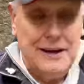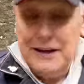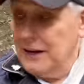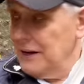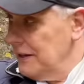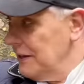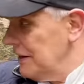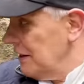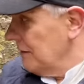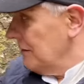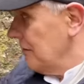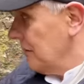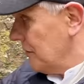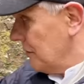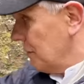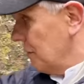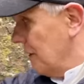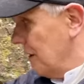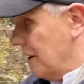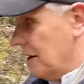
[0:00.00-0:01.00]
and then
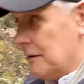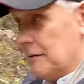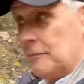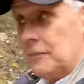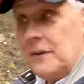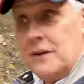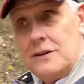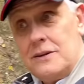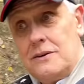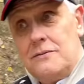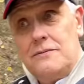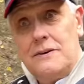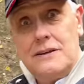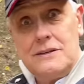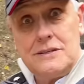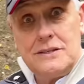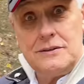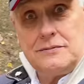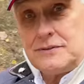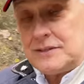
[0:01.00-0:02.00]
through here a
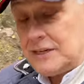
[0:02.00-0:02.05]
defensive